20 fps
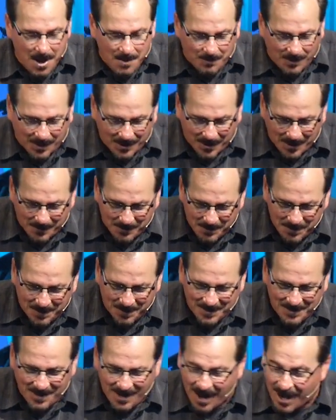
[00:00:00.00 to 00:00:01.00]
But um,
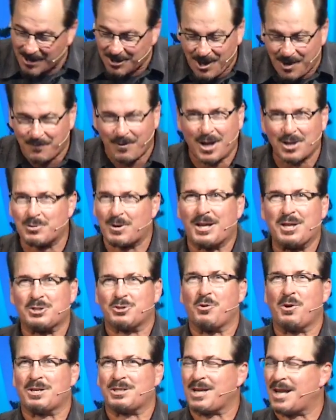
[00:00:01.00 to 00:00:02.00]
I love God's word. I get
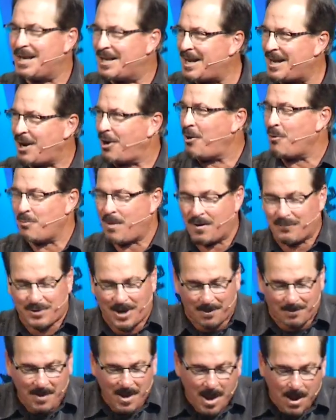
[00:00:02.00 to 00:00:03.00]
so excited and I get all revved
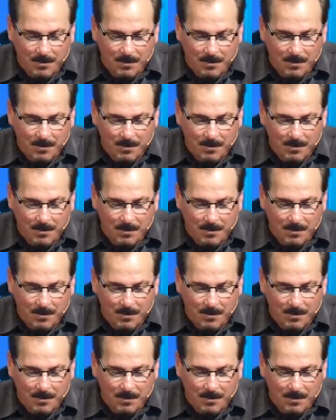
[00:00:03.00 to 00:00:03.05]
up.